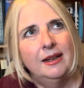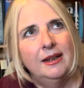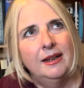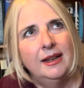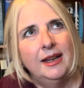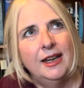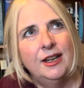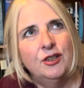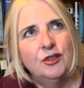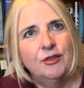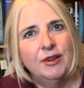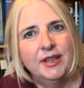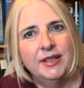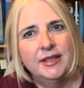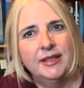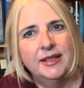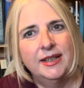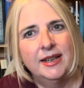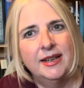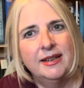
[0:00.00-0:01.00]

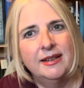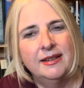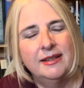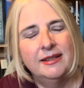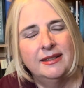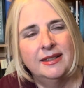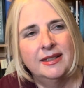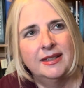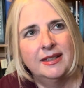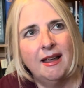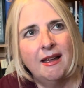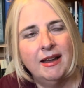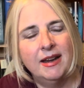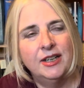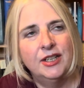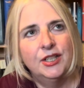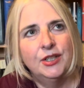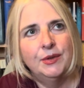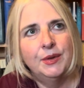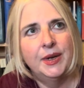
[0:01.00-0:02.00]
interesting
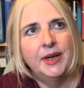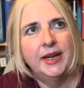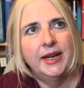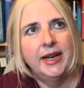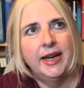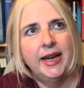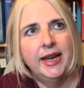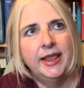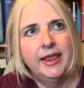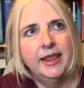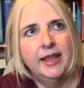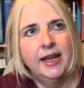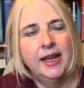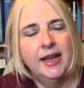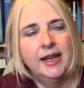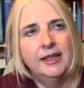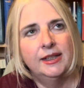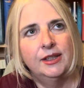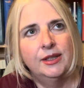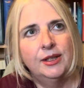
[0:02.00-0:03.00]
side to it in
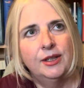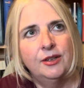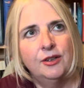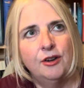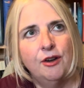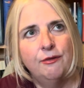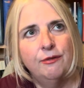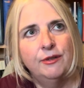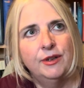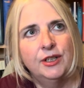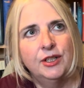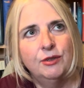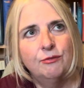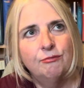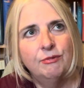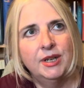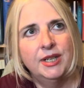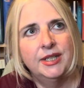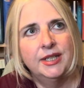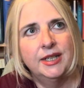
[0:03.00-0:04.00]
that the novel is
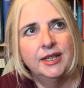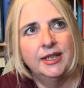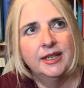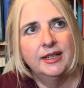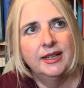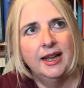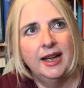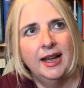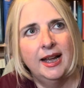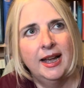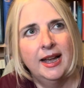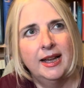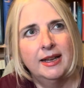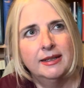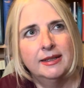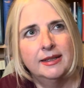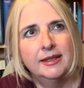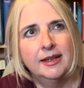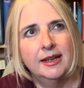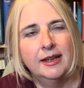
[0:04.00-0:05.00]
written
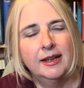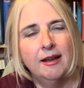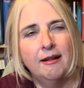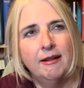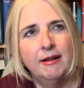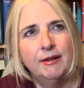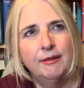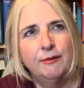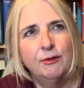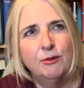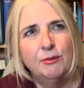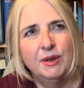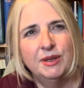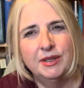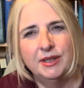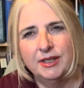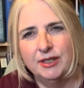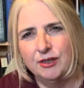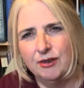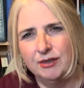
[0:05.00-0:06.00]
as a kind of almost,
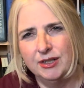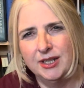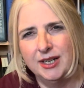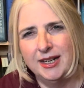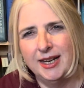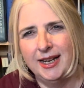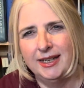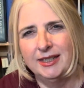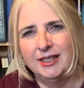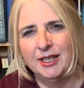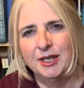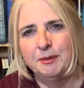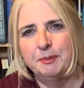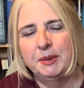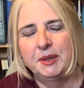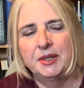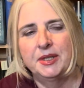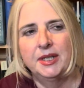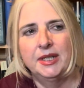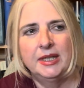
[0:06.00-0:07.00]
it's not a letter,
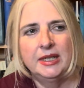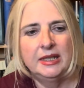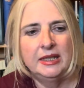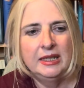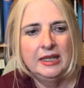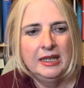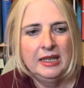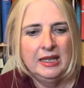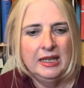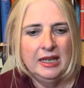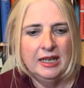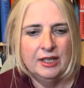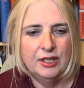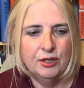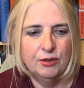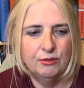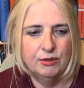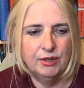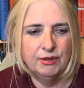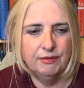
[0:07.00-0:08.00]
but a
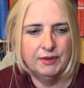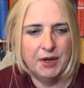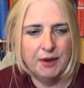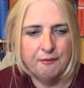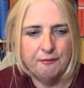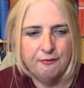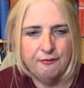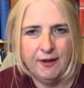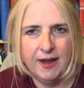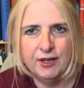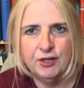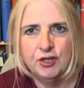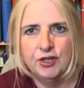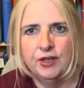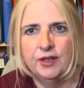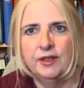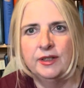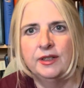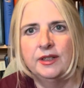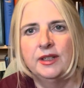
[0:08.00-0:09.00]
sort of
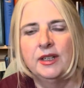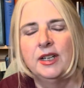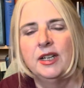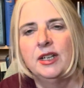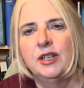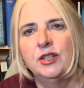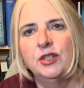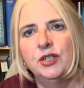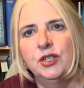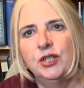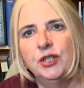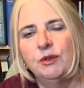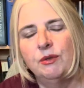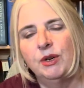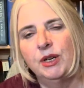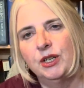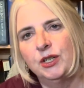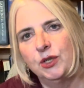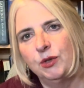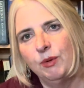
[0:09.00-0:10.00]
confession to
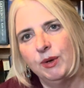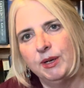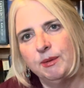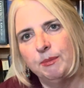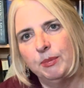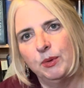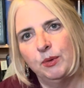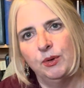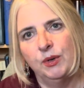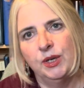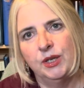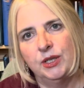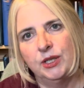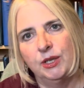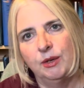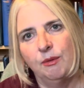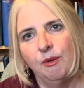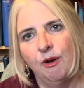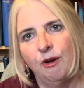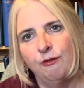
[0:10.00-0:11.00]
her twin boys
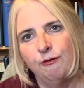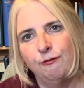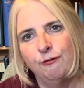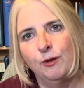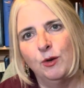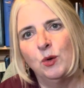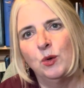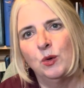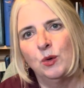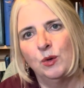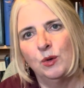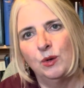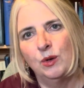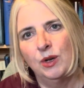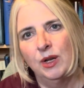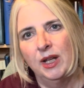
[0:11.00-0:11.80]
who are 4,